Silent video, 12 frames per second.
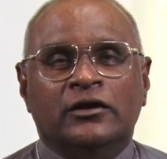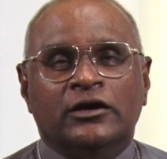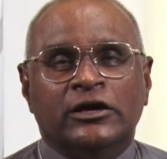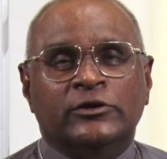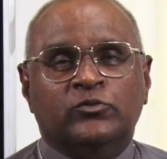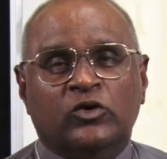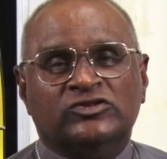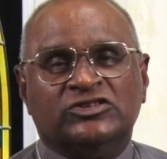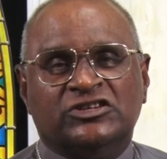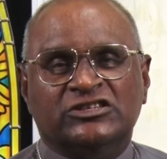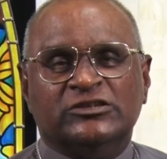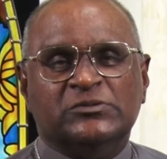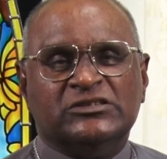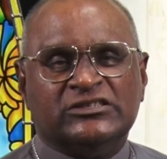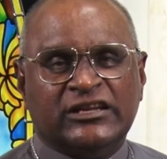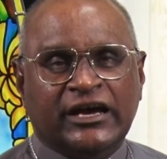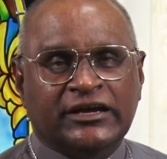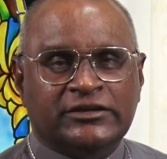It was Christmas
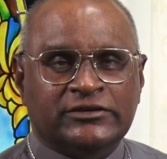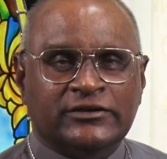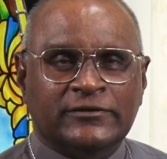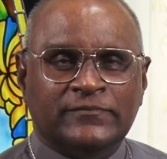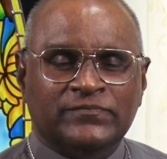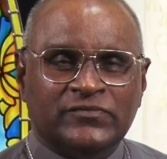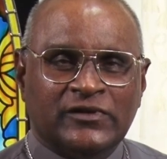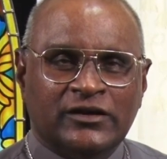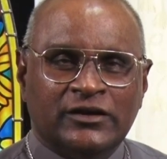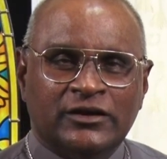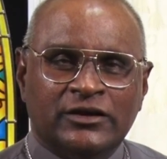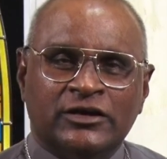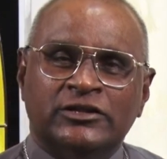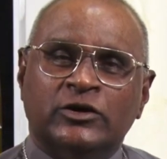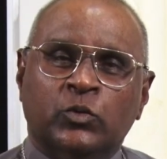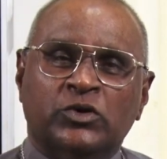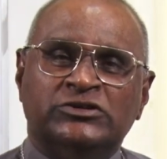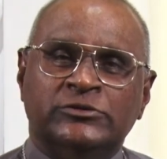night. The
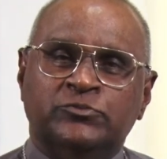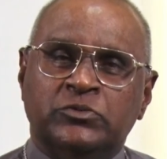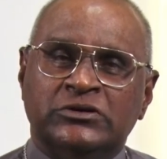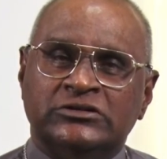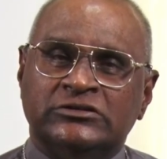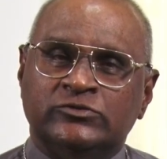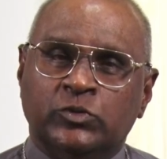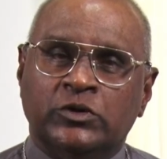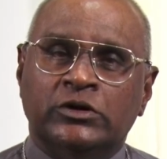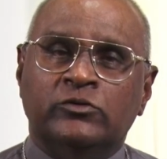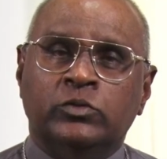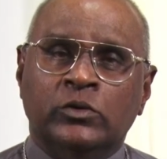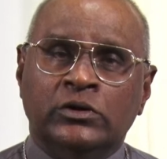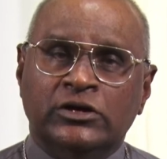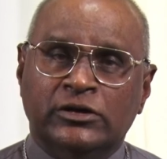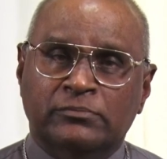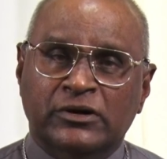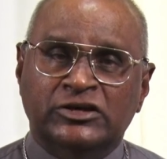worshippers were
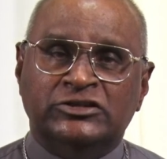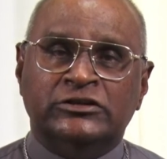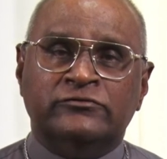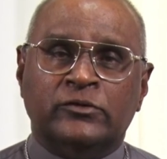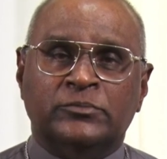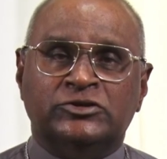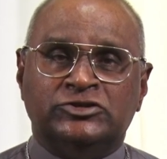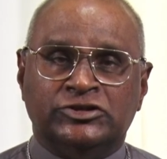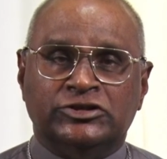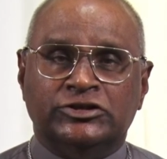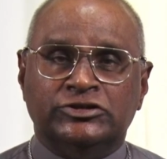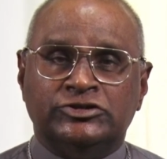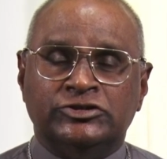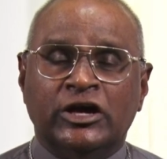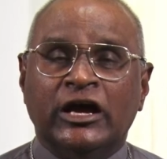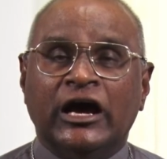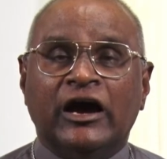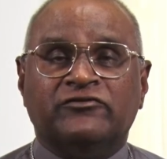emerging from the church
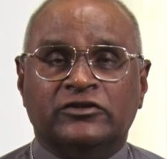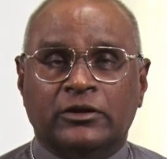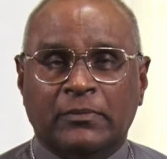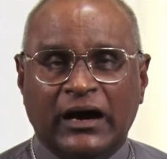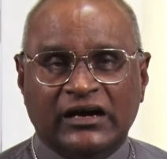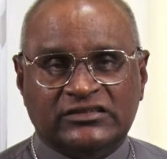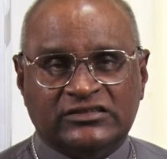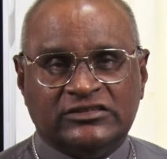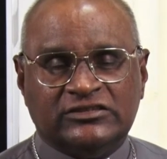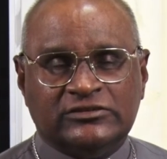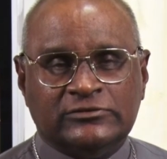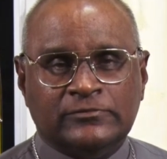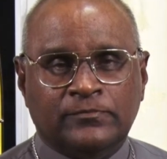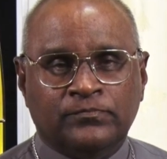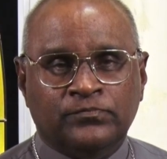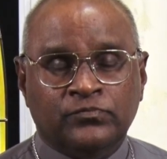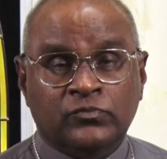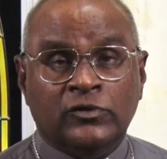after the Mass.
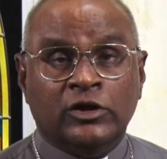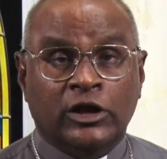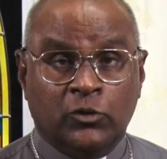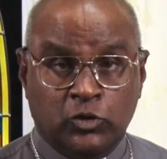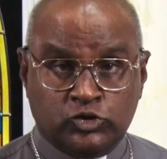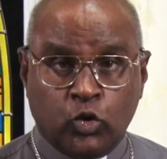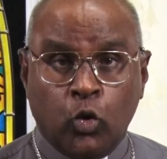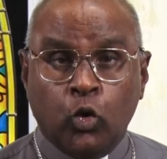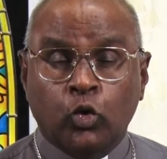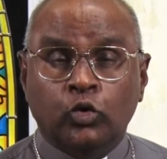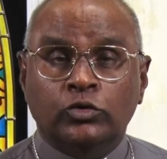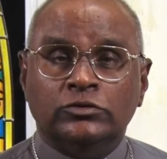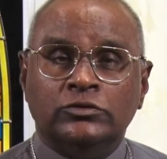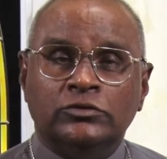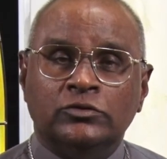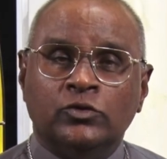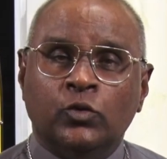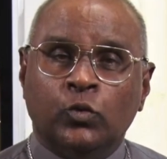It was cold,
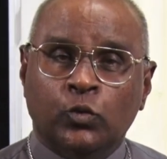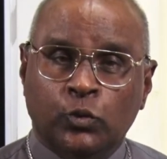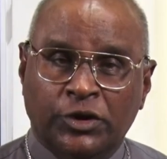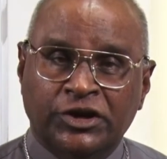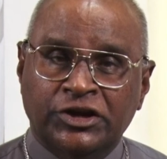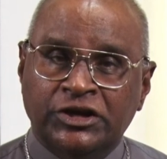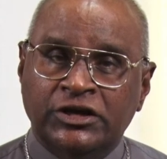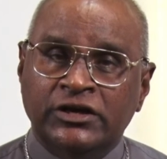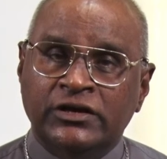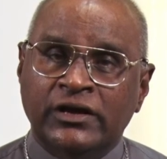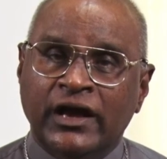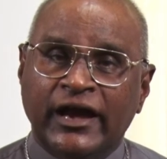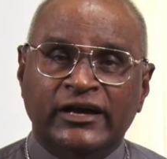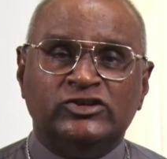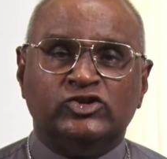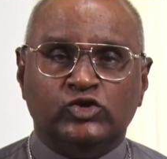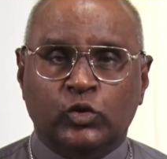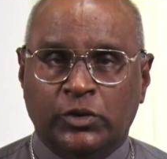windy, and
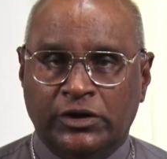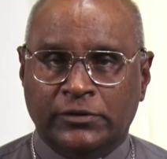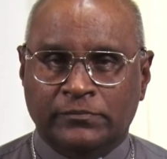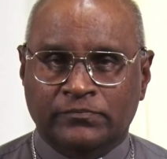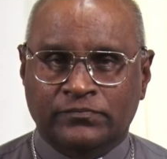snowing.